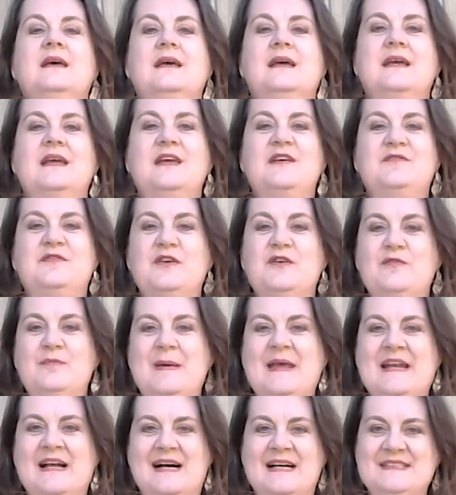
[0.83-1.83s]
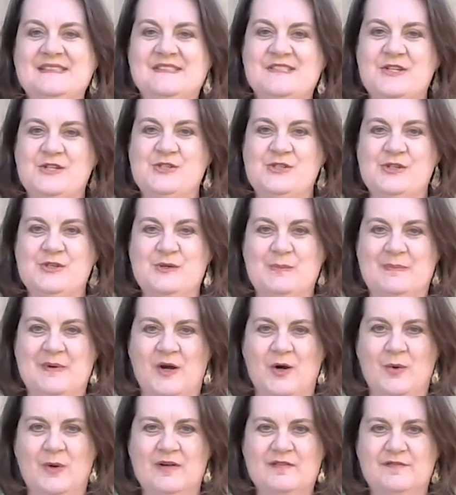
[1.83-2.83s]
If you've been asked to shoot a
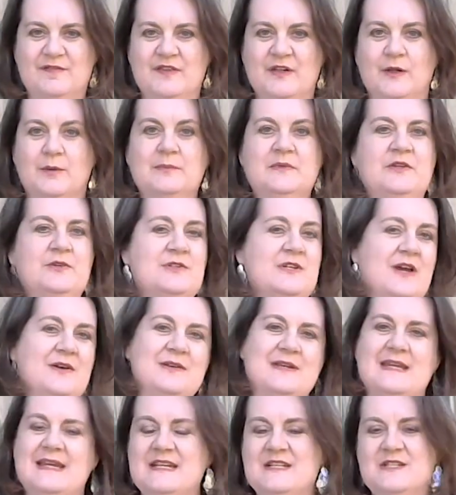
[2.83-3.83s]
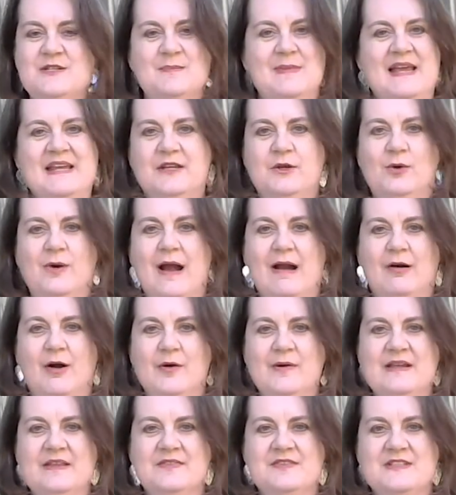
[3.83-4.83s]
bow on film, you don't need to make your arrow
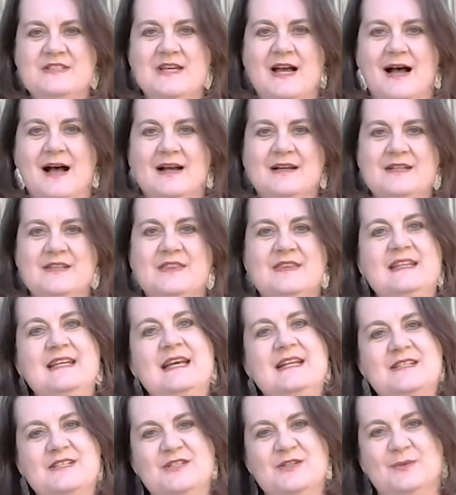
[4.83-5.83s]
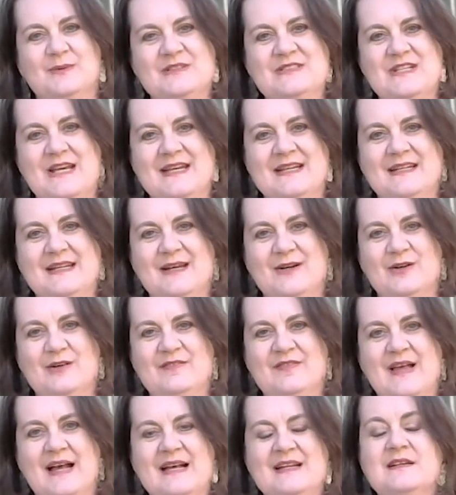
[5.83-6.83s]
hit the target. The editor will take care of
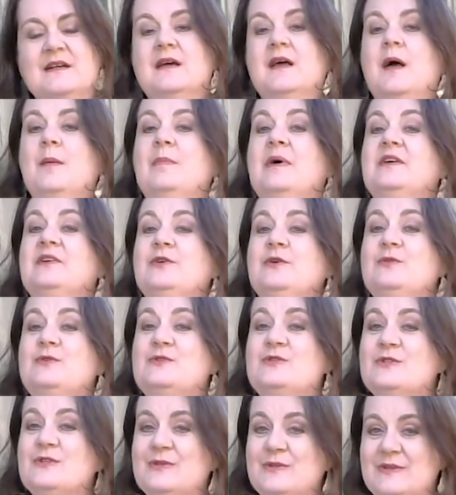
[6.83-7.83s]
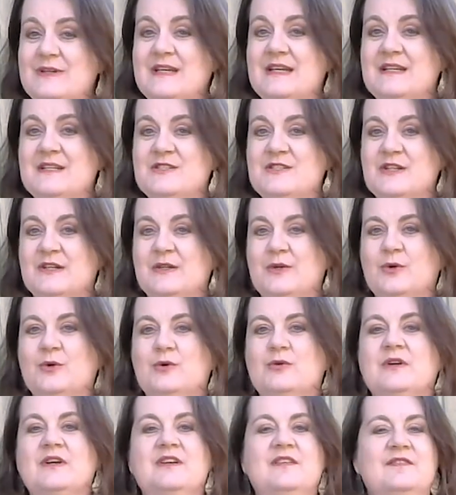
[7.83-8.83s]
that. But you do need to look
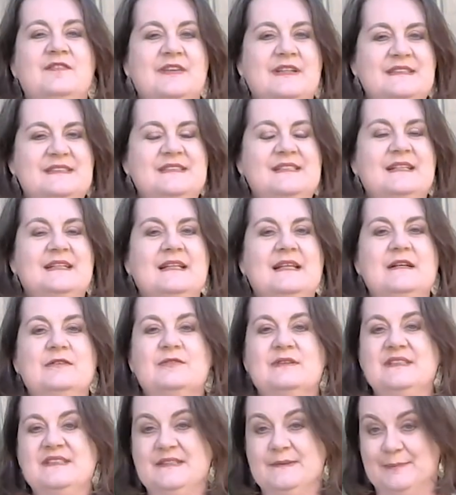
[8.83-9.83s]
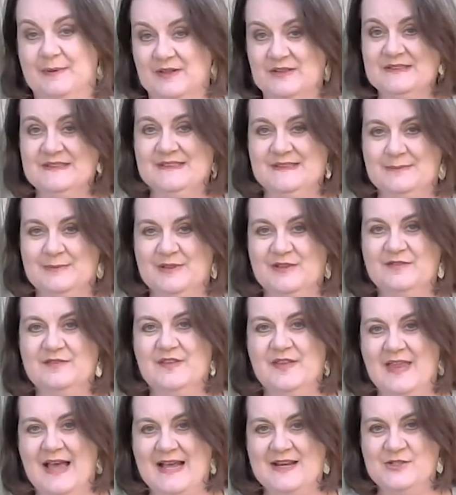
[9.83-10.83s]
convincingly responsible
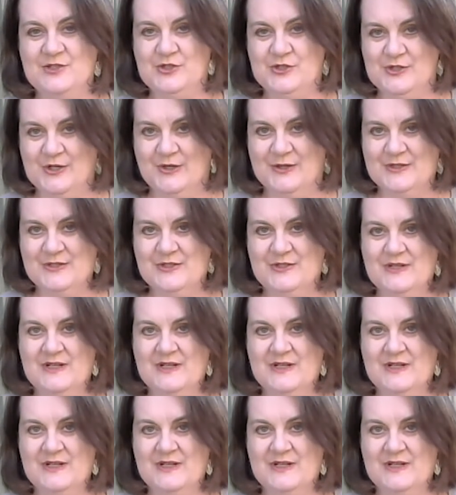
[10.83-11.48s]
for that shot.